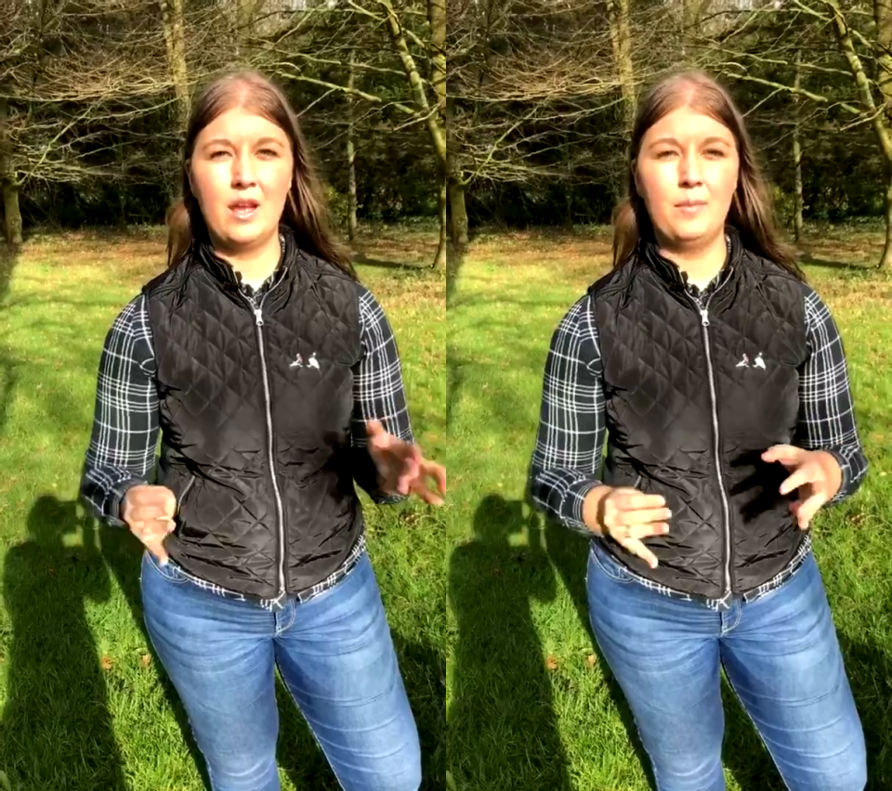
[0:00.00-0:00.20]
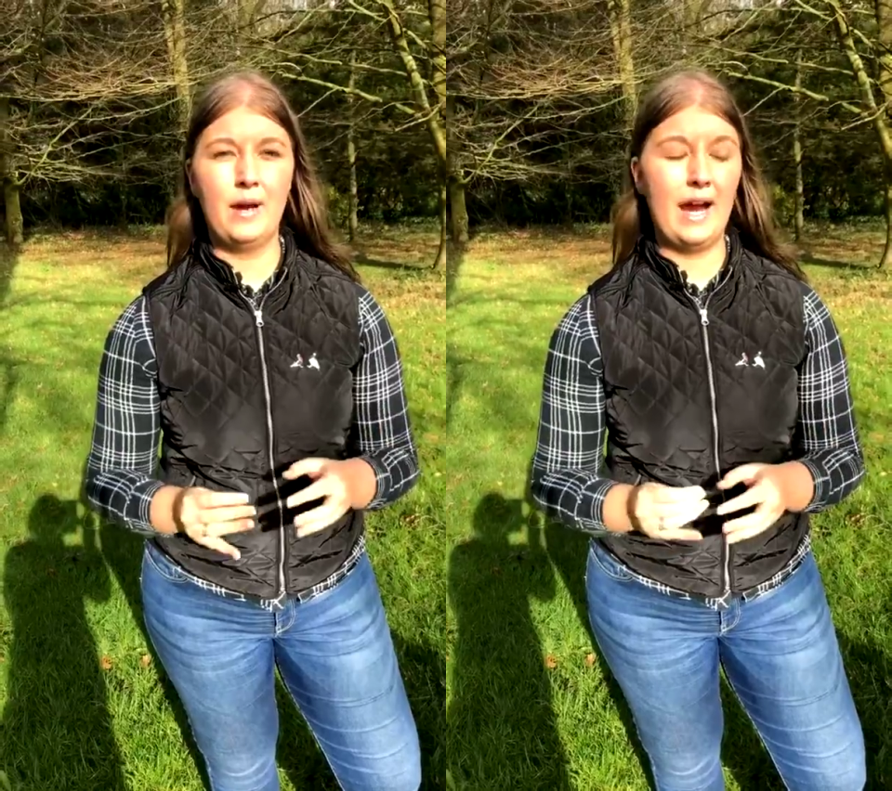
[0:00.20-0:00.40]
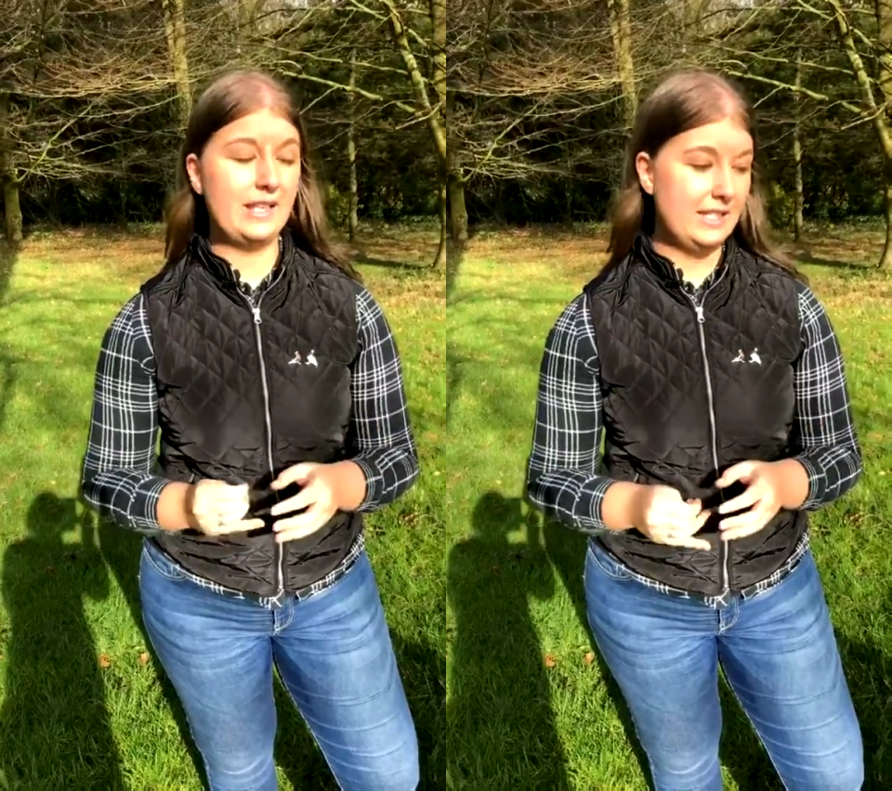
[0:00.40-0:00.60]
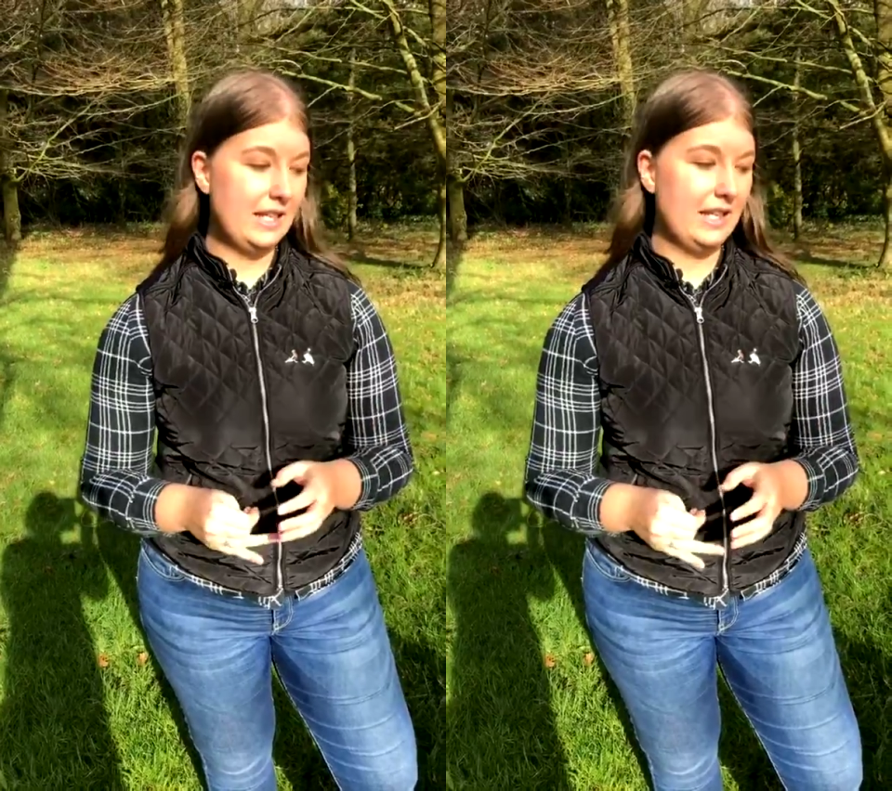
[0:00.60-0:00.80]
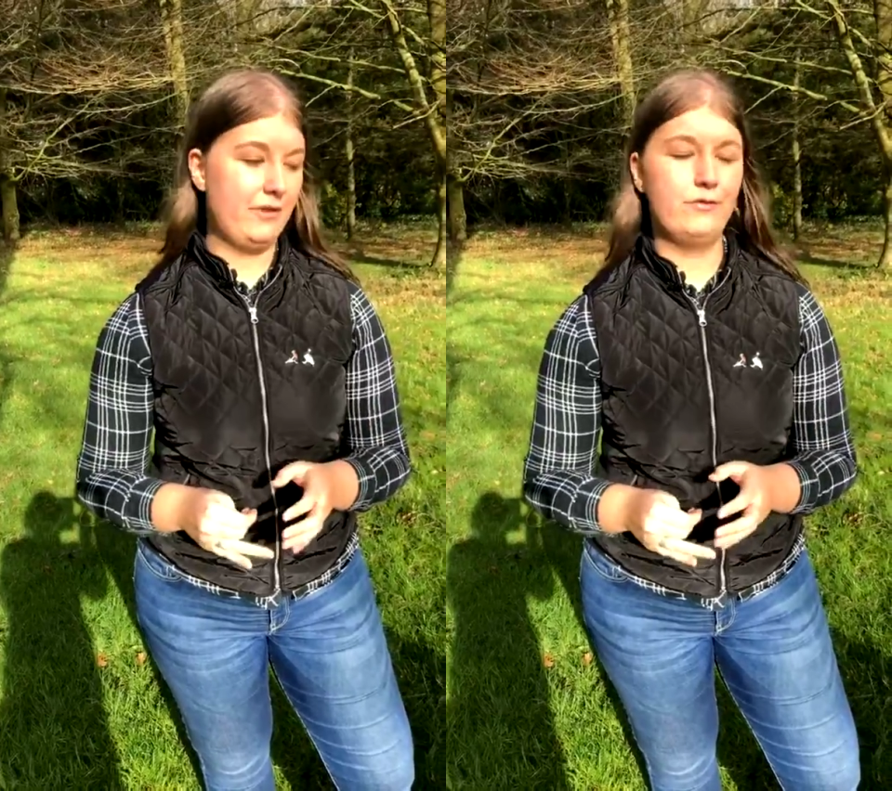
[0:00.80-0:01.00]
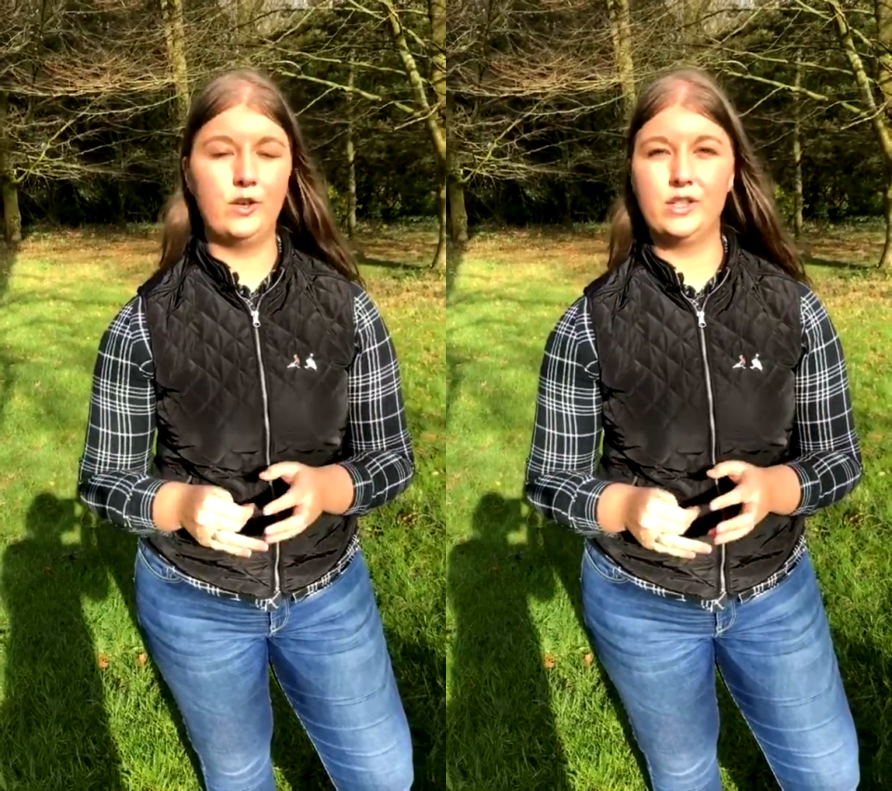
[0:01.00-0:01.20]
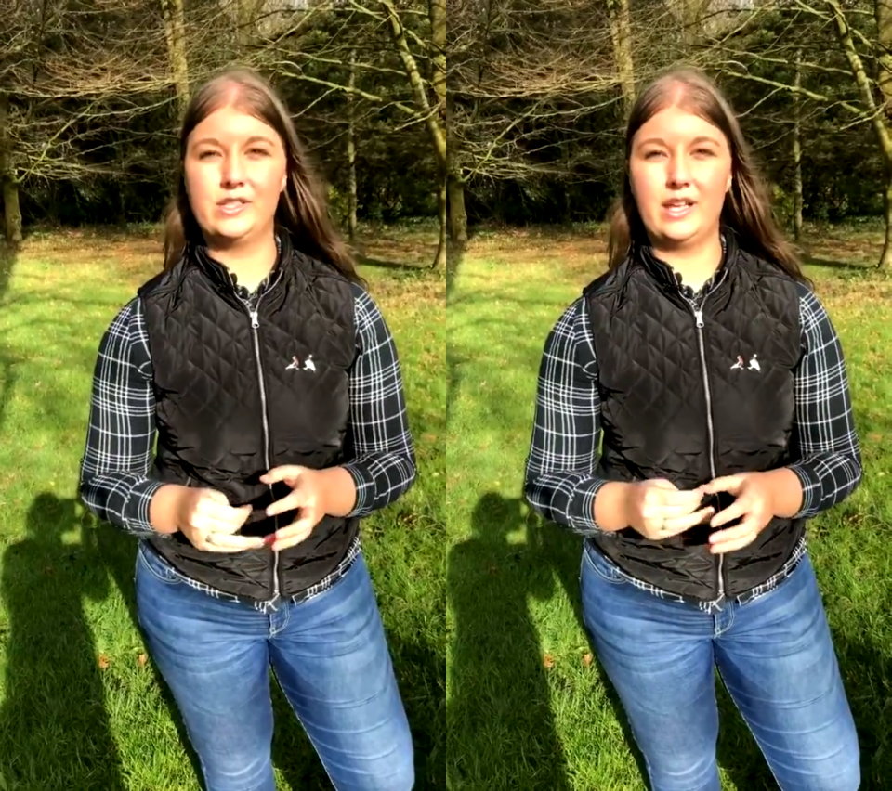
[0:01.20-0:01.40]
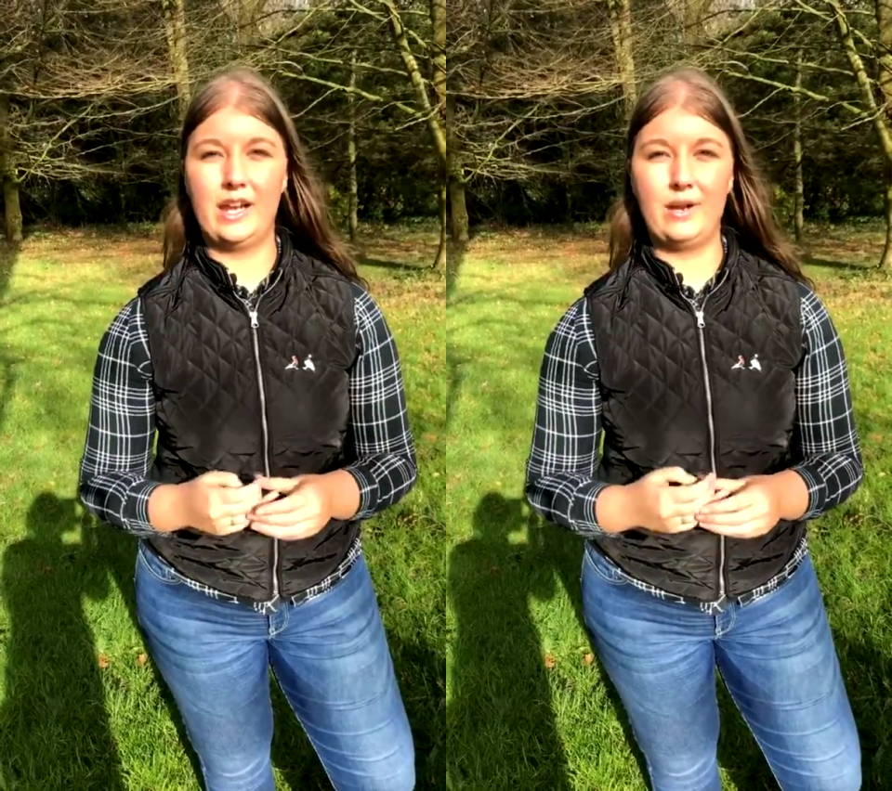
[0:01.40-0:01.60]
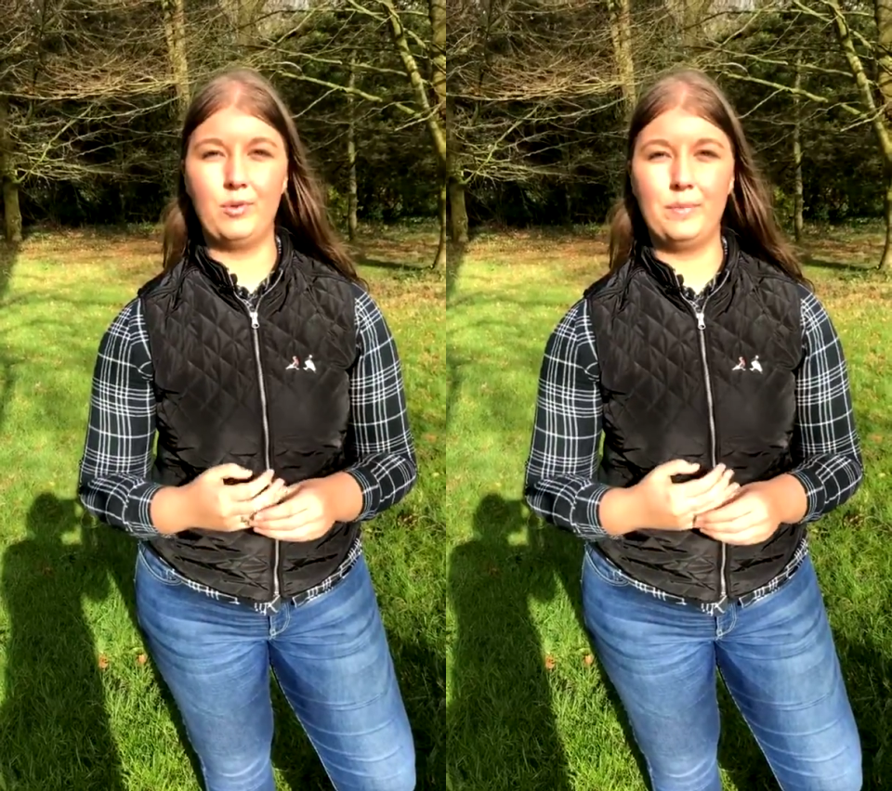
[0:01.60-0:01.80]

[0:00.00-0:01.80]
But ideally full sunlight would